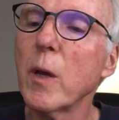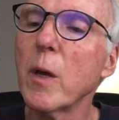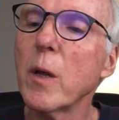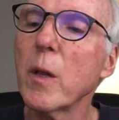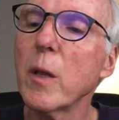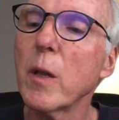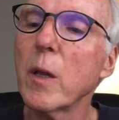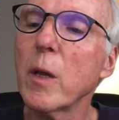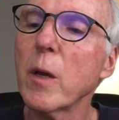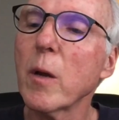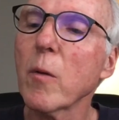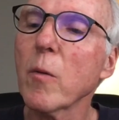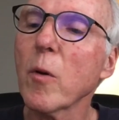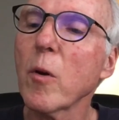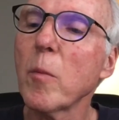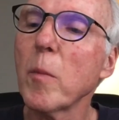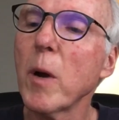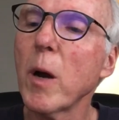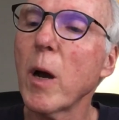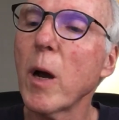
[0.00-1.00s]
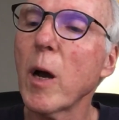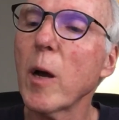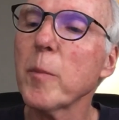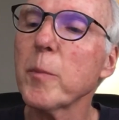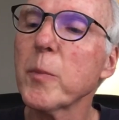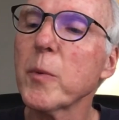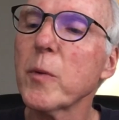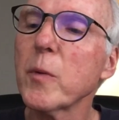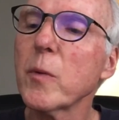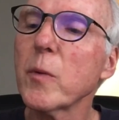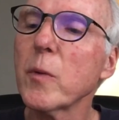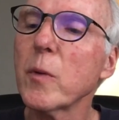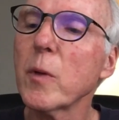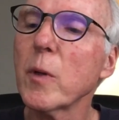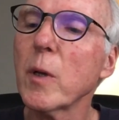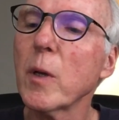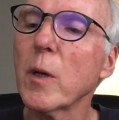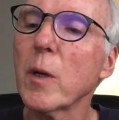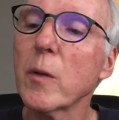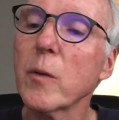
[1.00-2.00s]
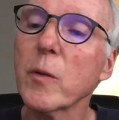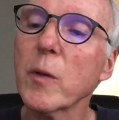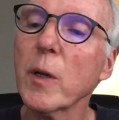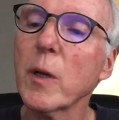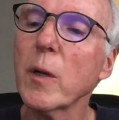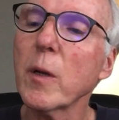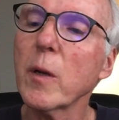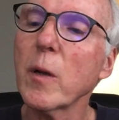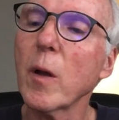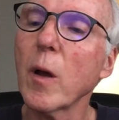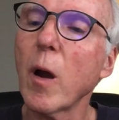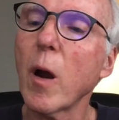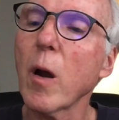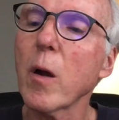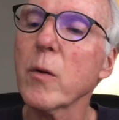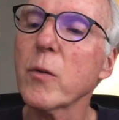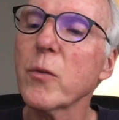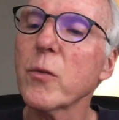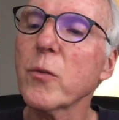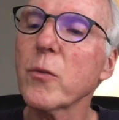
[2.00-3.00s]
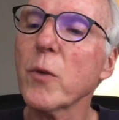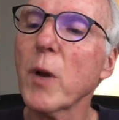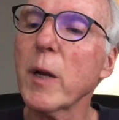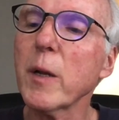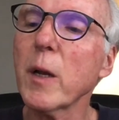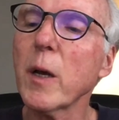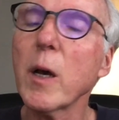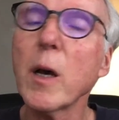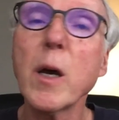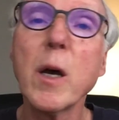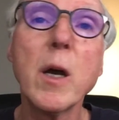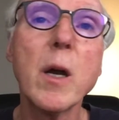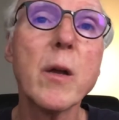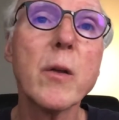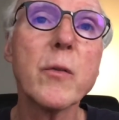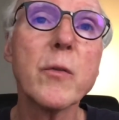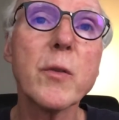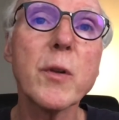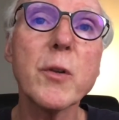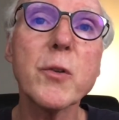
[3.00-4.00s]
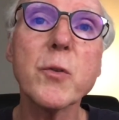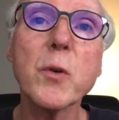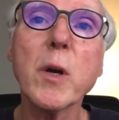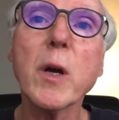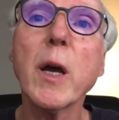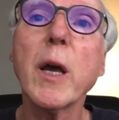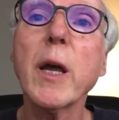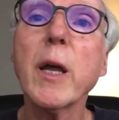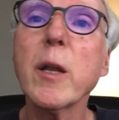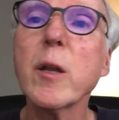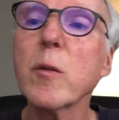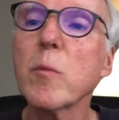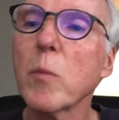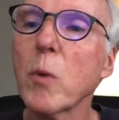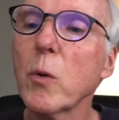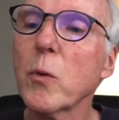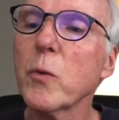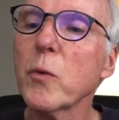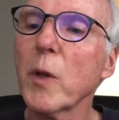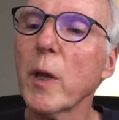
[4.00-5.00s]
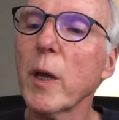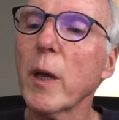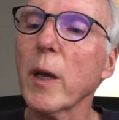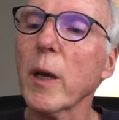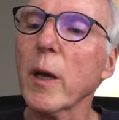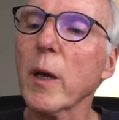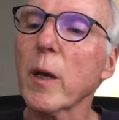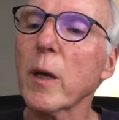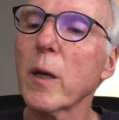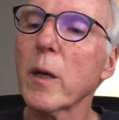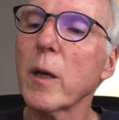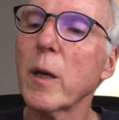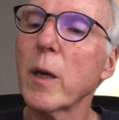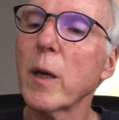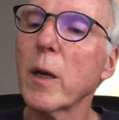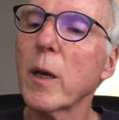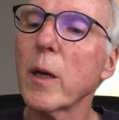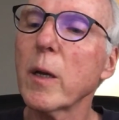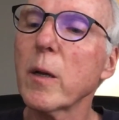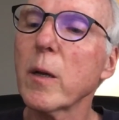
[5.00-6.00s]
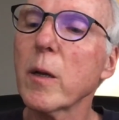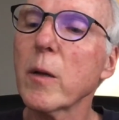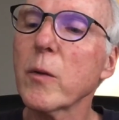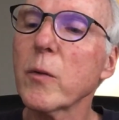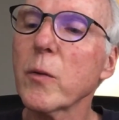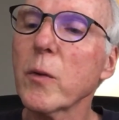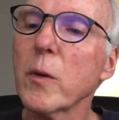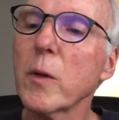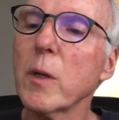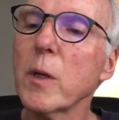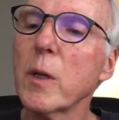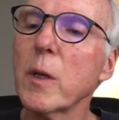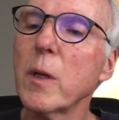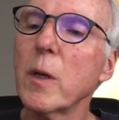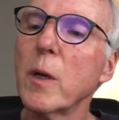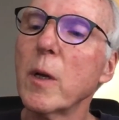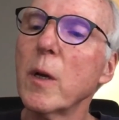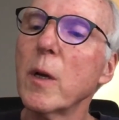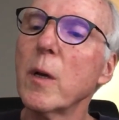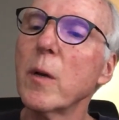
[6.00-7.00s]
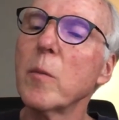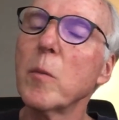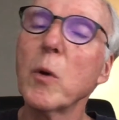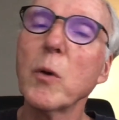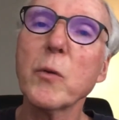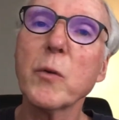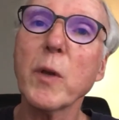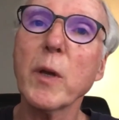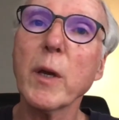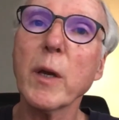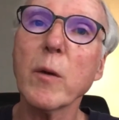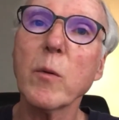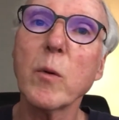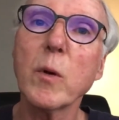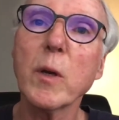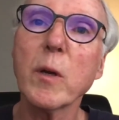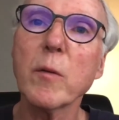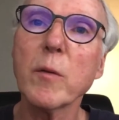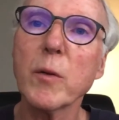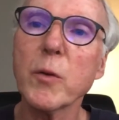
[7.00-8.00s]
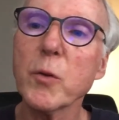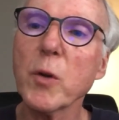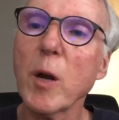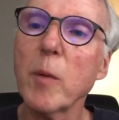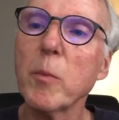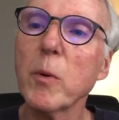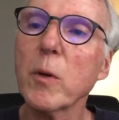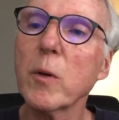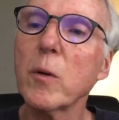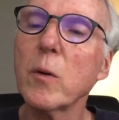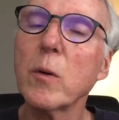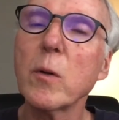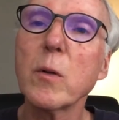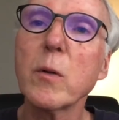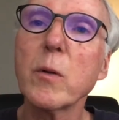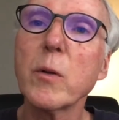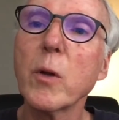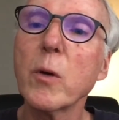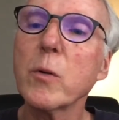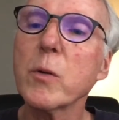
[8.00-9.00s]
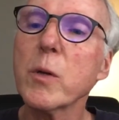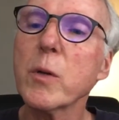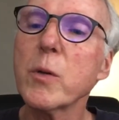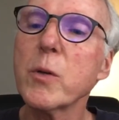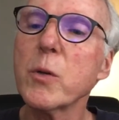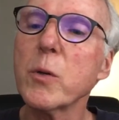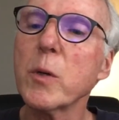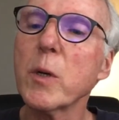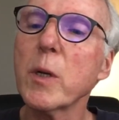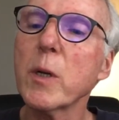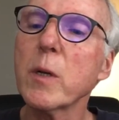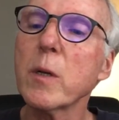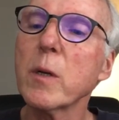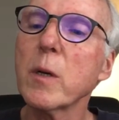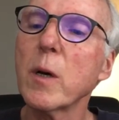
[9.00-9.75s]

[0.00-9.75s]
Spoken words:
The aroma hops, it said, are Strata, Citra, and Mosaic, and certainly Mosaic will give a tropical note to it.